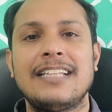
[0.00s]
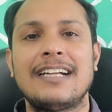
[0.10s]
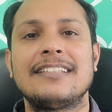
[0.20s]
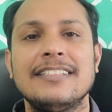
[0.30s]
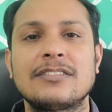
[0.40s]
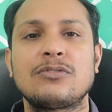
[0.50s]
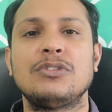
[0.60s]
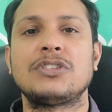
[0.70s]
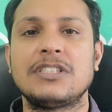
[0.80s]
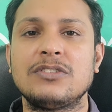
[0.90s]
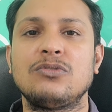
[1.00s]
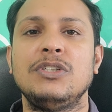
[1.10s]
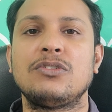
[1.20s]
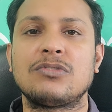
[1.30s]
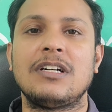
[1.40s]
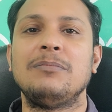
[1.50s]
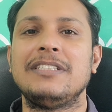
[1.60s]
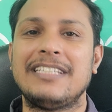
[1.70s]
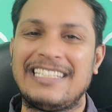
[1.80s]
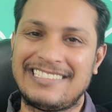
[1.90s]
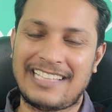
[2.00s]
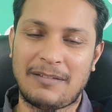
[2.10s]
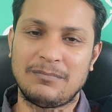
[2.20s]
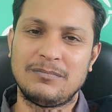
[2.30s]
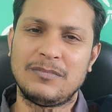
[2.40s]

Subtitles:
that this question is going to come in the exam.